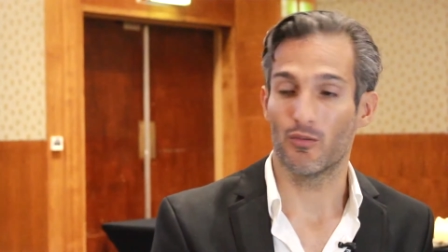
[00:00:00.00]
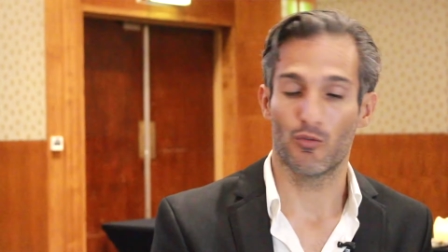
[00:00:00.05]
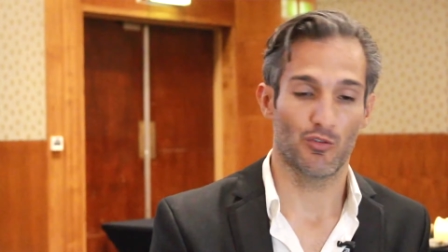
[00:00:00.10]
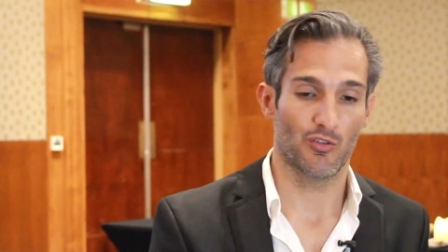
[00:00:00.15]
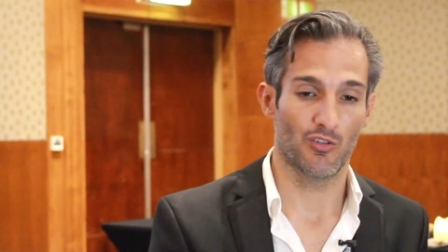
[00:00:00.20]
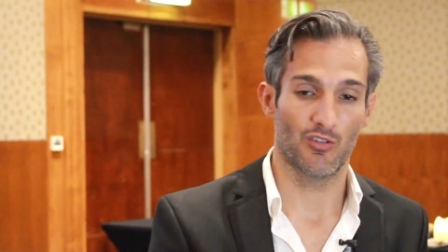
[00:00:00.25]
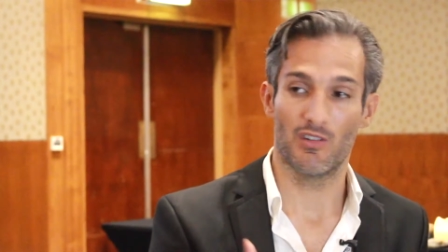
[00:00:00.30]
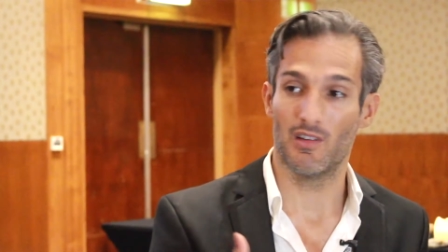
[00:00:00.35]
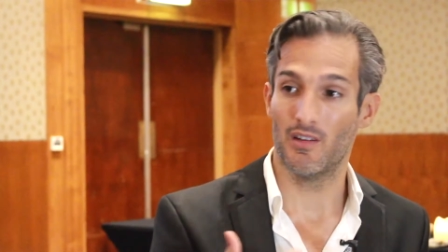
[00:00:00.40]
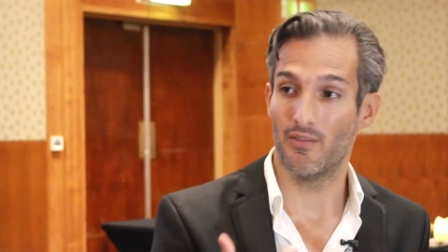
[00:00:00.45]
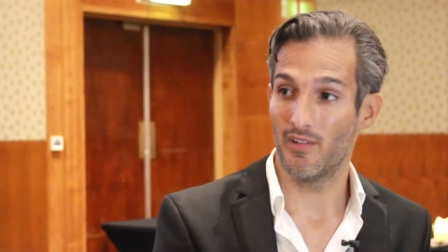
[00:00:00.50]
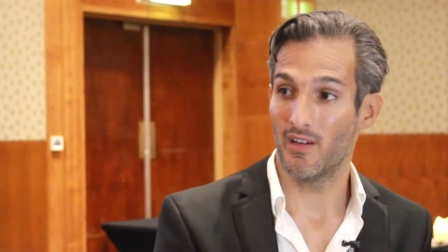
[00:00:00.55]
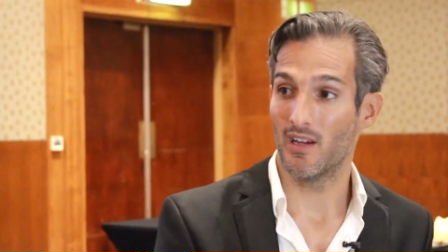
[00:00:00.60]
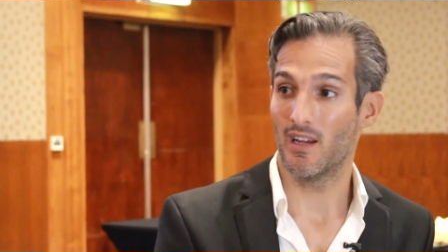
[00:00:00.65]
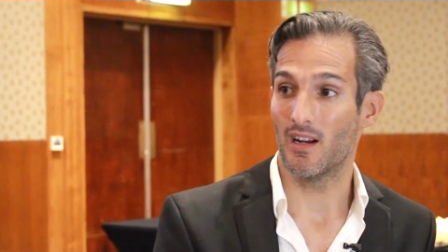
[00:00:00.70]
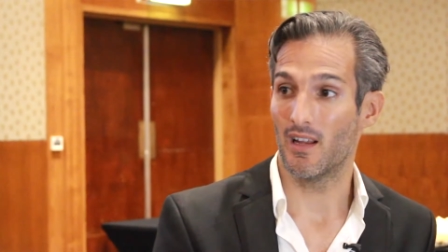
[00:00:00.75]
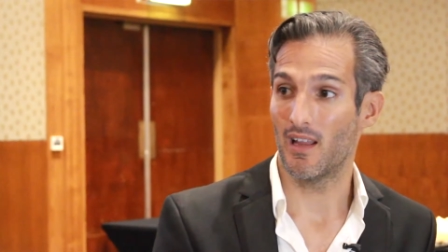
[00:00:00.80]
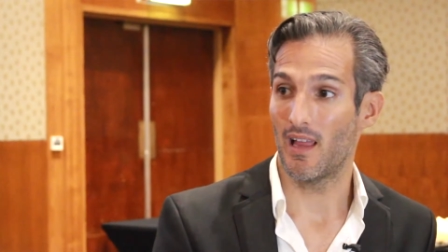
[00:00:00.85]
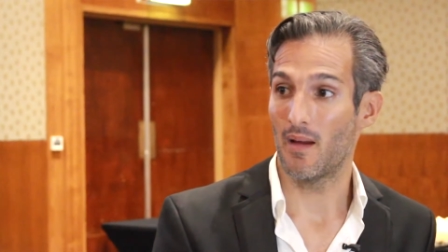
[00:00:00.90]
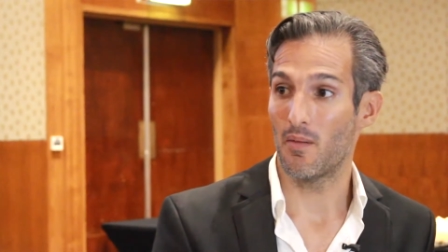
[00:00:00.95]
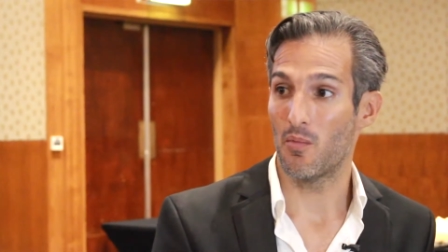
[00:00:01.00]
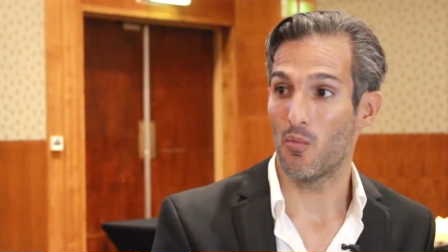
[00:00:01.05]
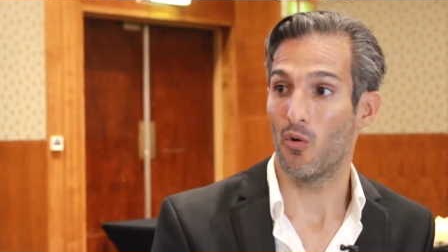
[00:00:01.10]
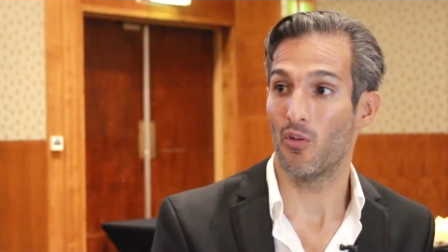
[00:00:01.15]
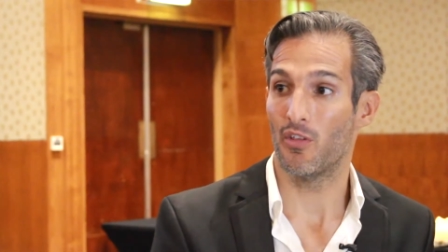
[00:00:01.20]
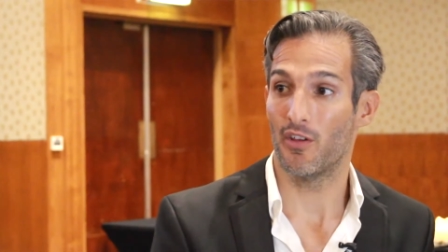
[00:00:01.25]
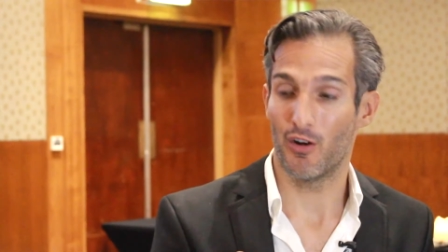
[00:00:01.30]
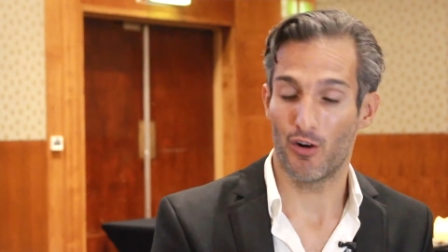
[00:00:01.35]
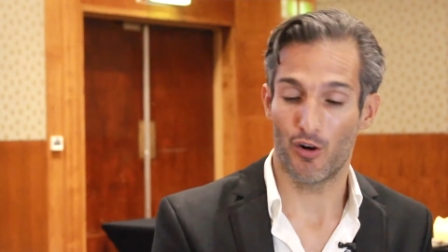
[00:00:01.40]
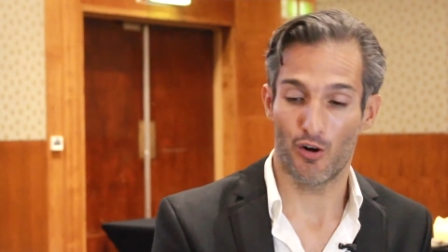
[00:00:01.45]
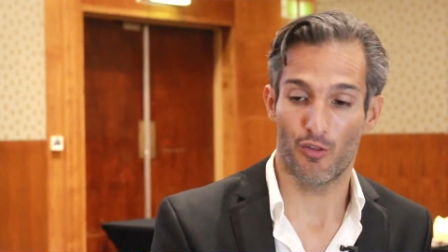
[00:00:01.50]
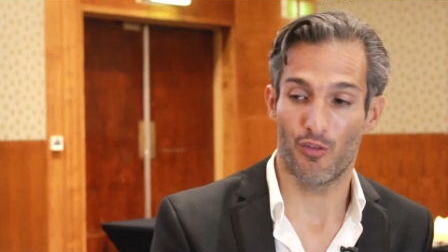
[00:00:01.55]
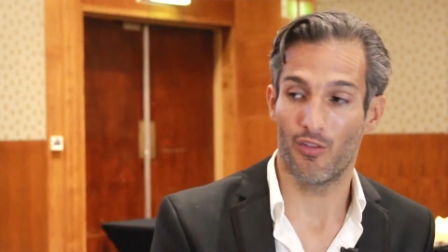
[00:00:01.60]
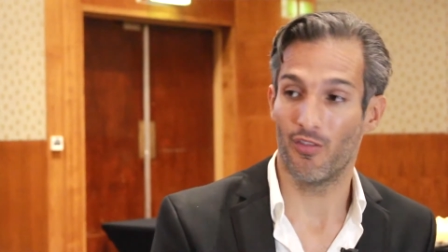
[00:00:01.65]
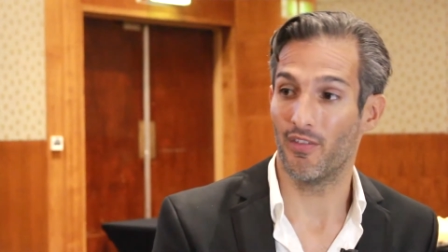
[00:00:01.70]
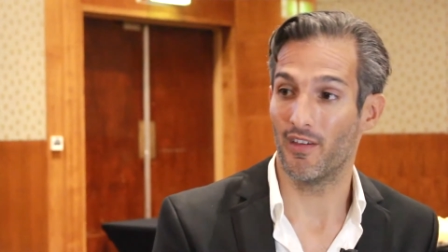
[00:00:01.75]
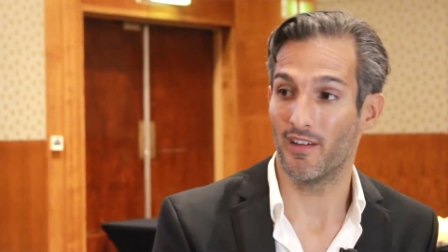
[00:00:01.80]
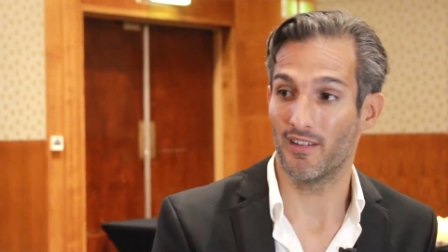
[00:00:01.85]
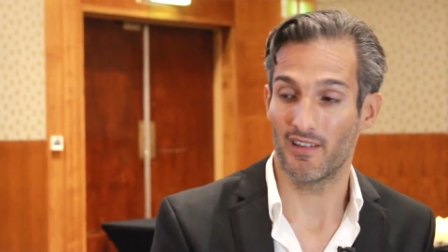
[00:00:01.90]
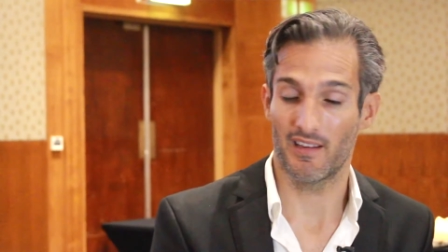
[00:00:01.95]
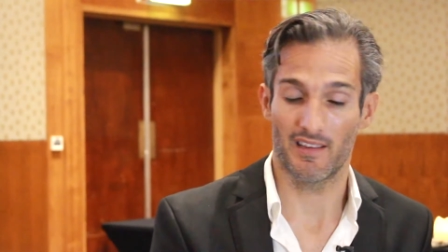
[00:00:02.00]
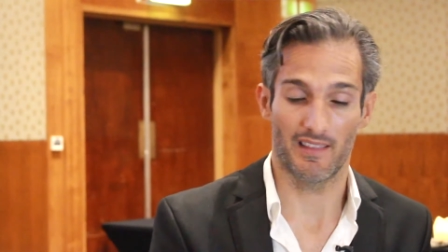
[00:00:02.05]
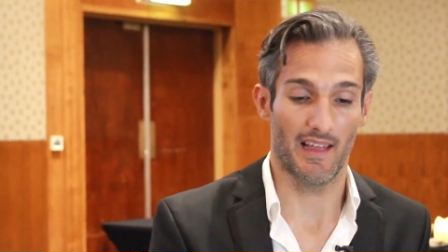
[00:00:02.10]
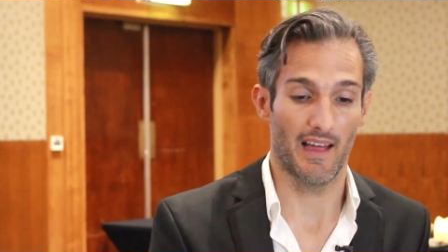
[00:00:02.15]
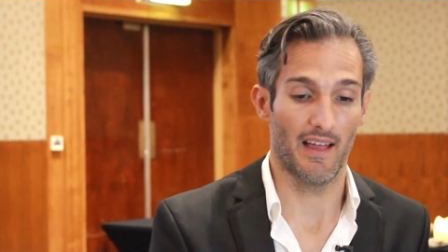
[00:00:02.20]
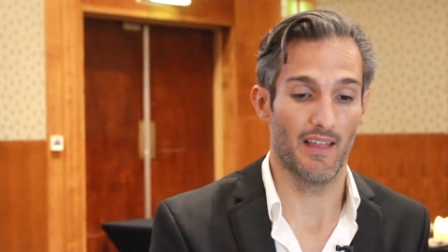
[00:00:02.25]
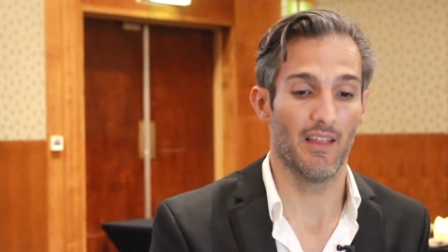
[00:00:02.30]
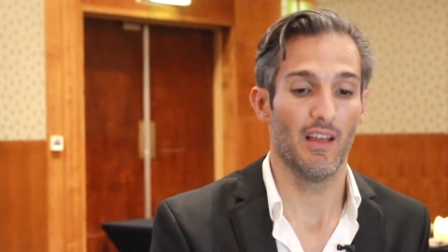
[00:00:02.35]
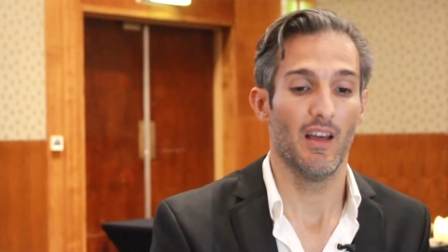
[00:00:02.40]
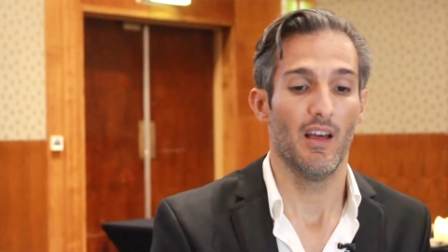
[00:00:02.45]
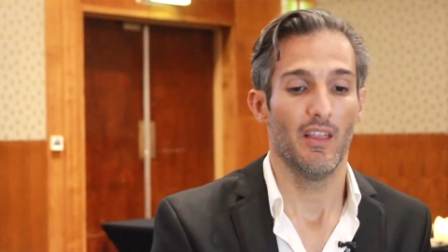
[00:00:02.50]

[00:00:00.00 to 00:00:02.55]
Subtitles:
which is living in alignment with the earth and things like that.